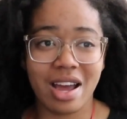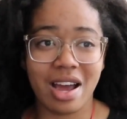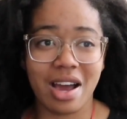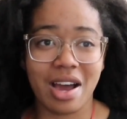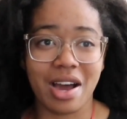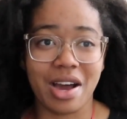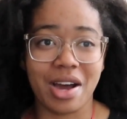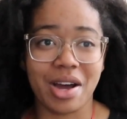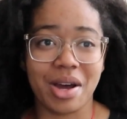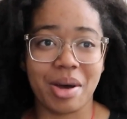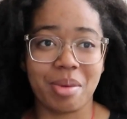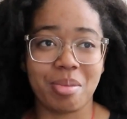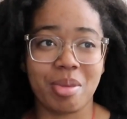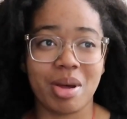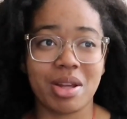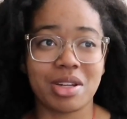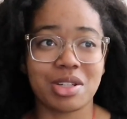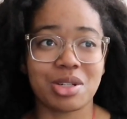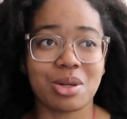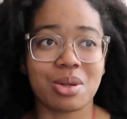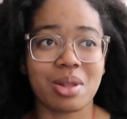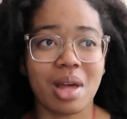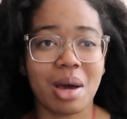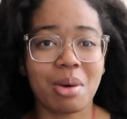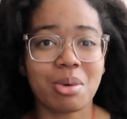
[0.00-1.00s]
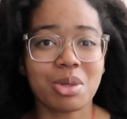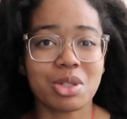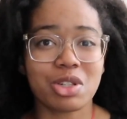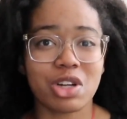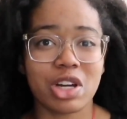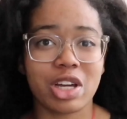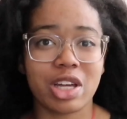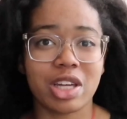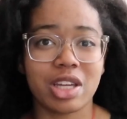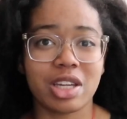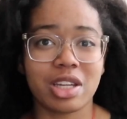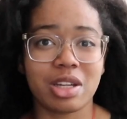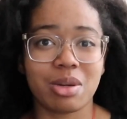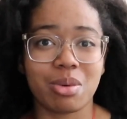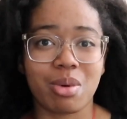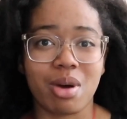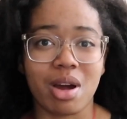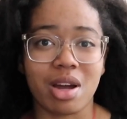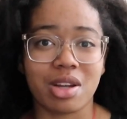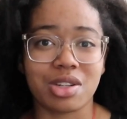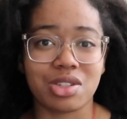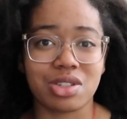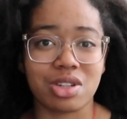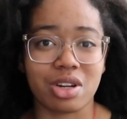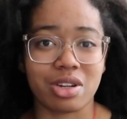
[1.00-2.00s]
Um, and so that was really where
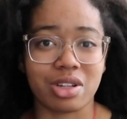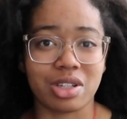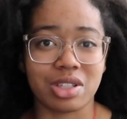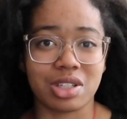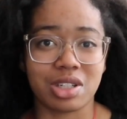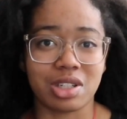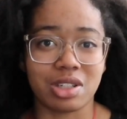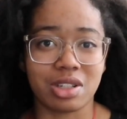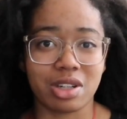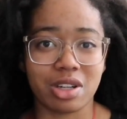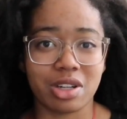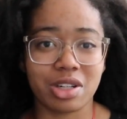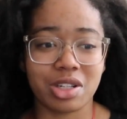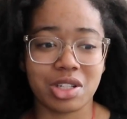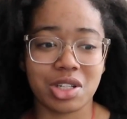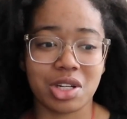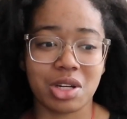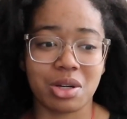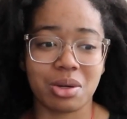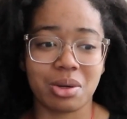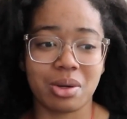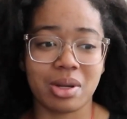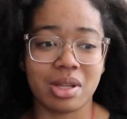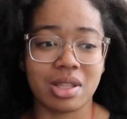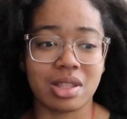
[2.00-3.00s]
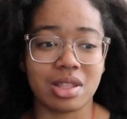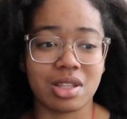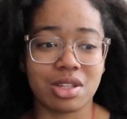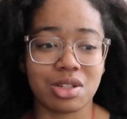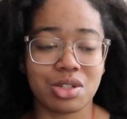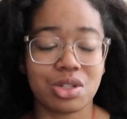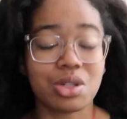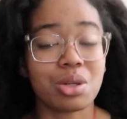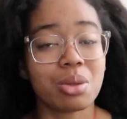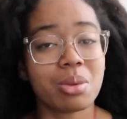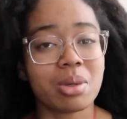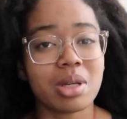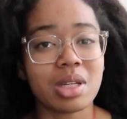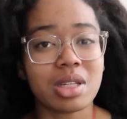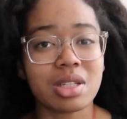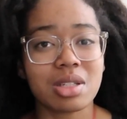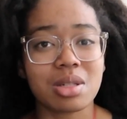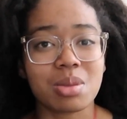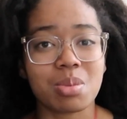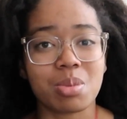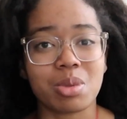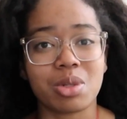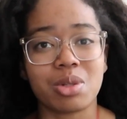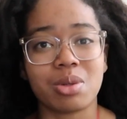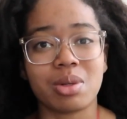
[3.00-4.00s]
I started to learn. So in the two weeks
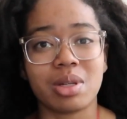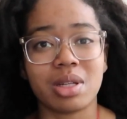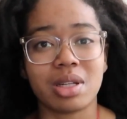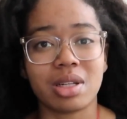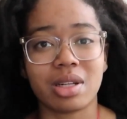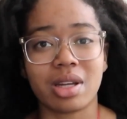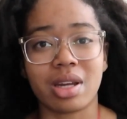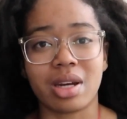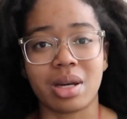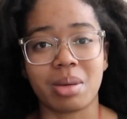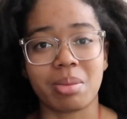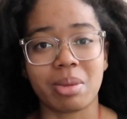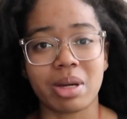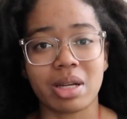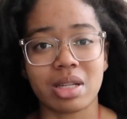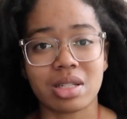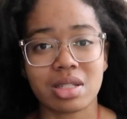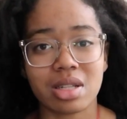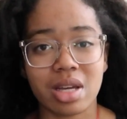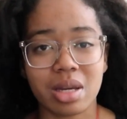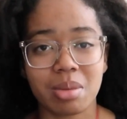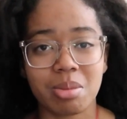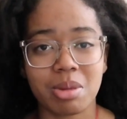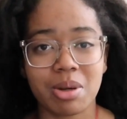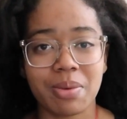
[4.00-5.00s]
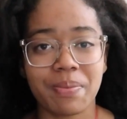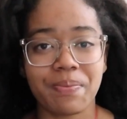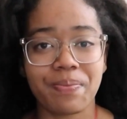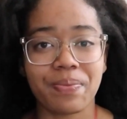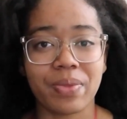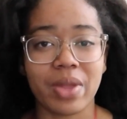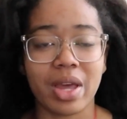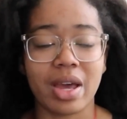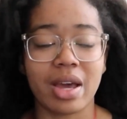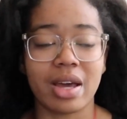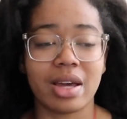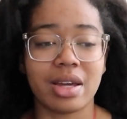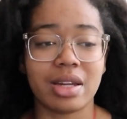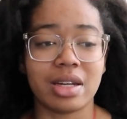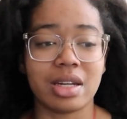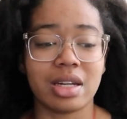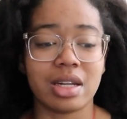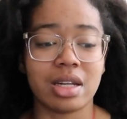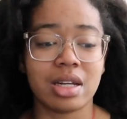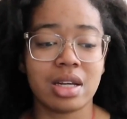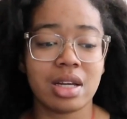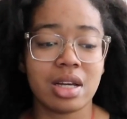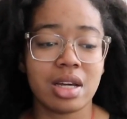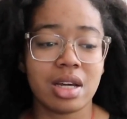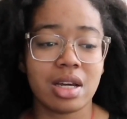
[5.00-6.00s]
between getting my assignment and
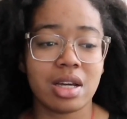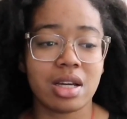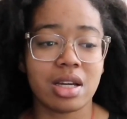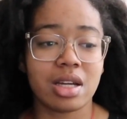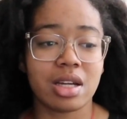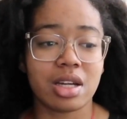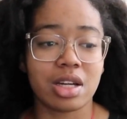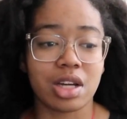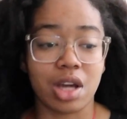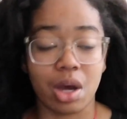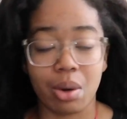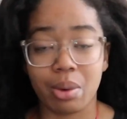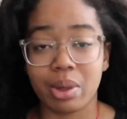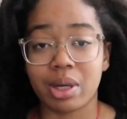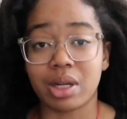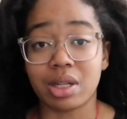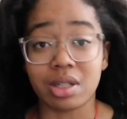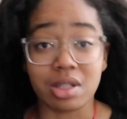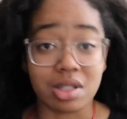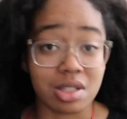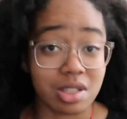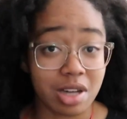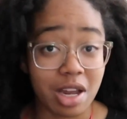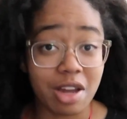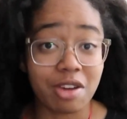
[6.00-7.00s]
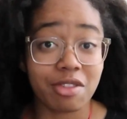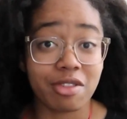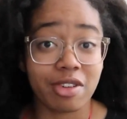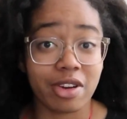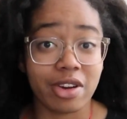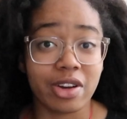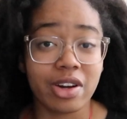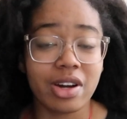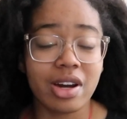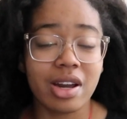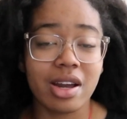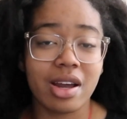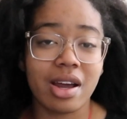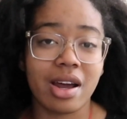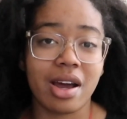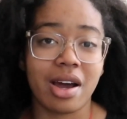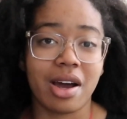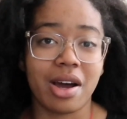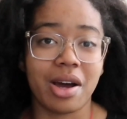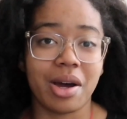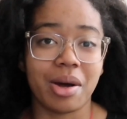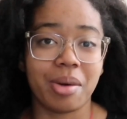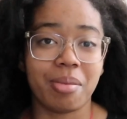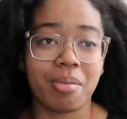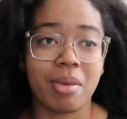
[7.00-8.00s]
going to Stanford,
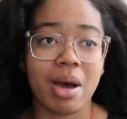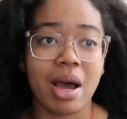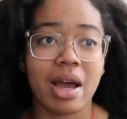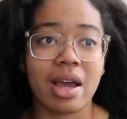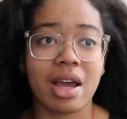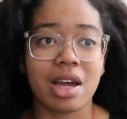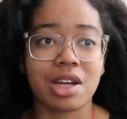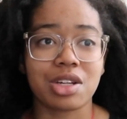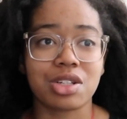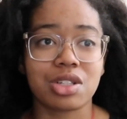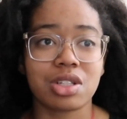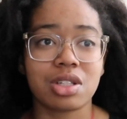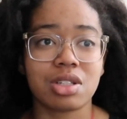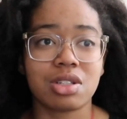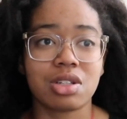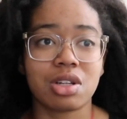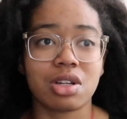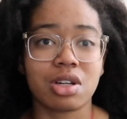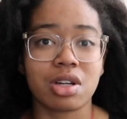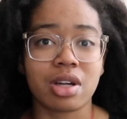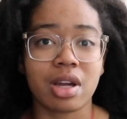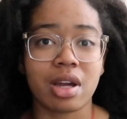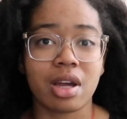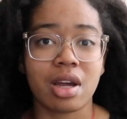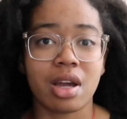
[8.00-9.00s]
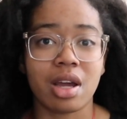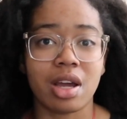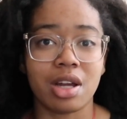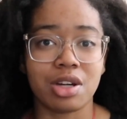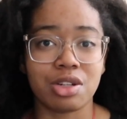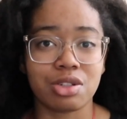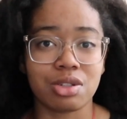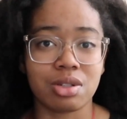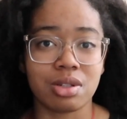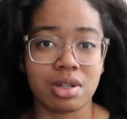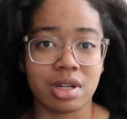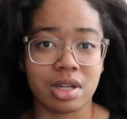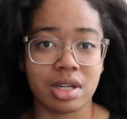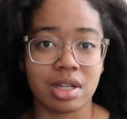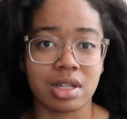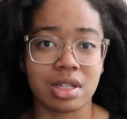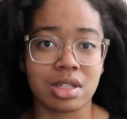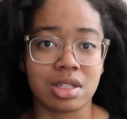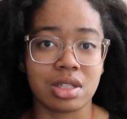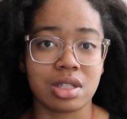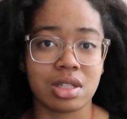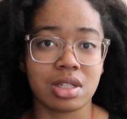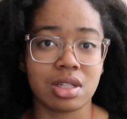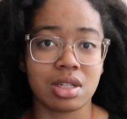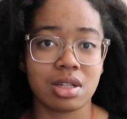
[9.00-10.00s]
um, I actually took Andrew
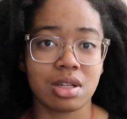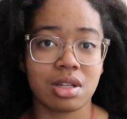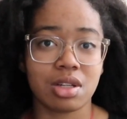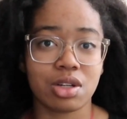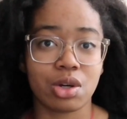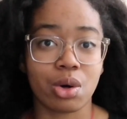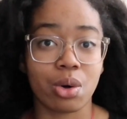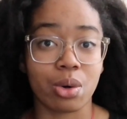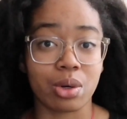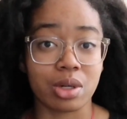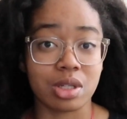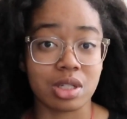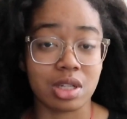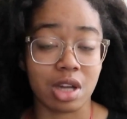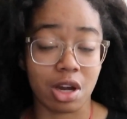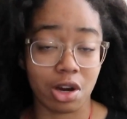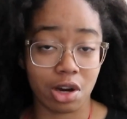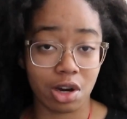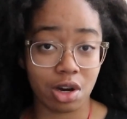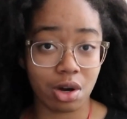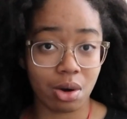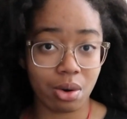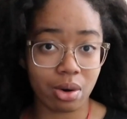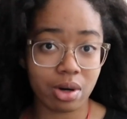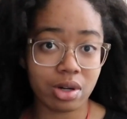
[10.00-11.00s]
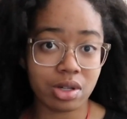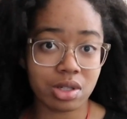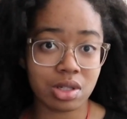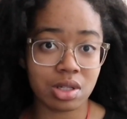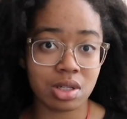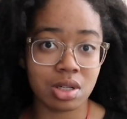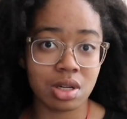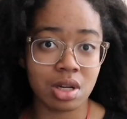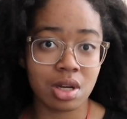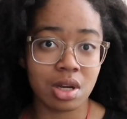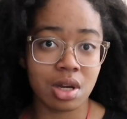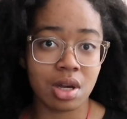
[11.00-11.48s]
Ng's Coursera course